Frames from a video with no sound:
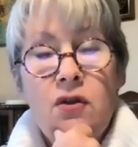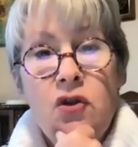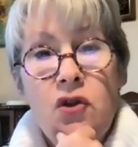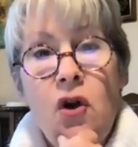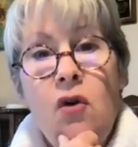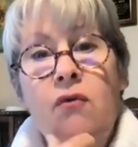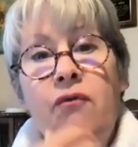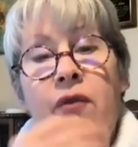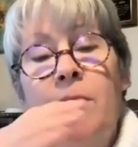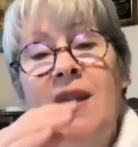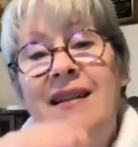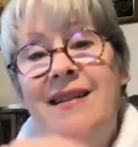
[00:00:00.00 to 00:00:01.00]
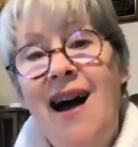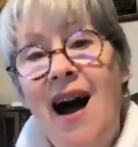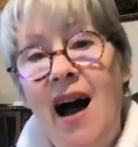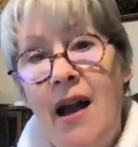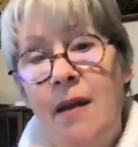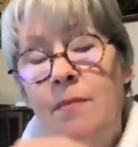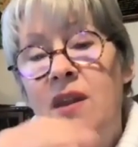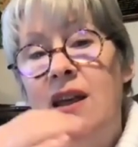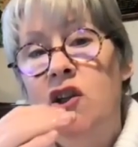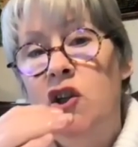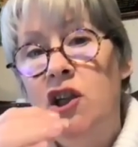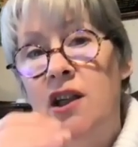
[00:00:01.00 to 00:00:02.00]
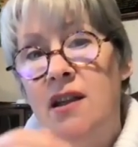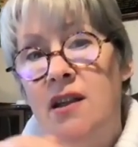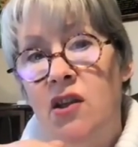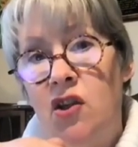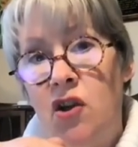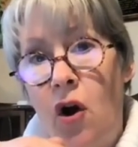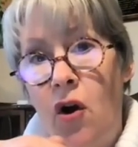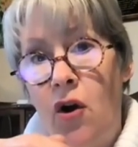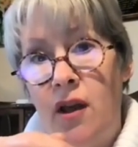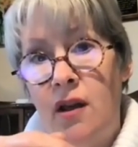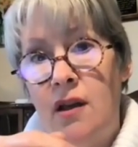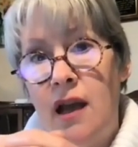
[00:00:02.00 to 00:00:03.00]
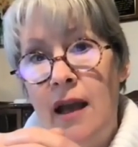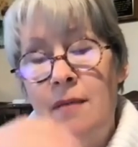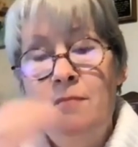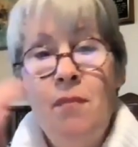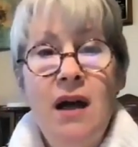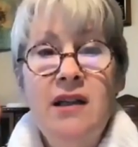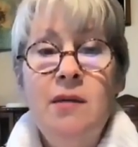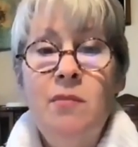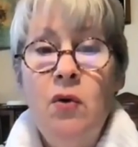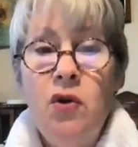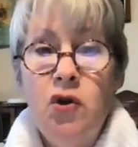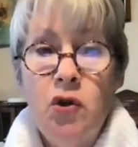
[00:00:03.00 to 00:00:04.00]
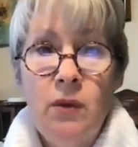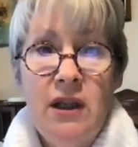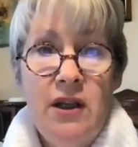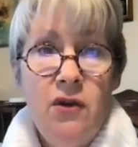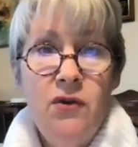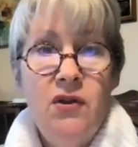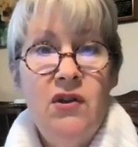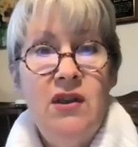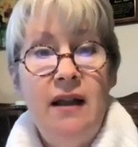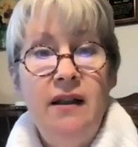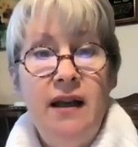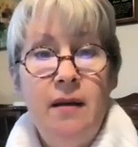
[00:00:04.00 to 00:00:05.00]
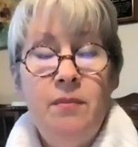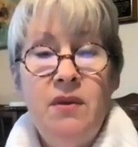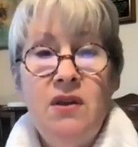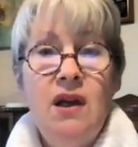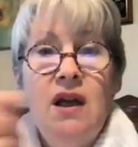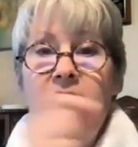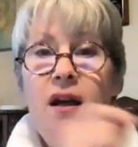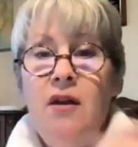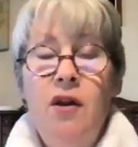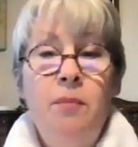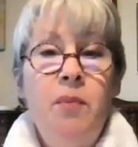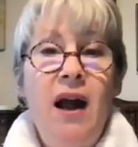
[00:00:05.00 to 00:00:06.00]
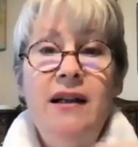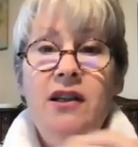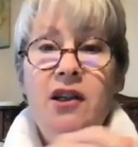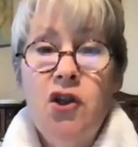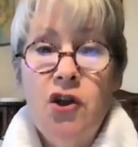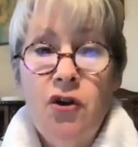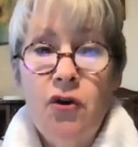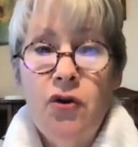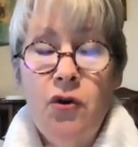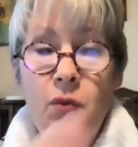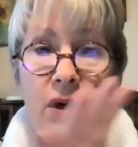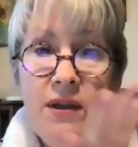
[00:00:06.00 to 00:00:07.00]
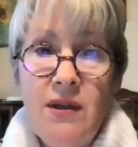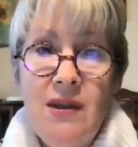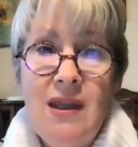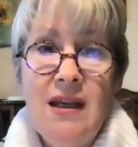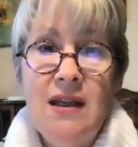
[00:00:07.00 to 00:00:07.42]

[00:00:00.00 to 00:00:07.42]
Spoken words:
So from the time that she started, and Massimo usually uses LMs, The practitioner who was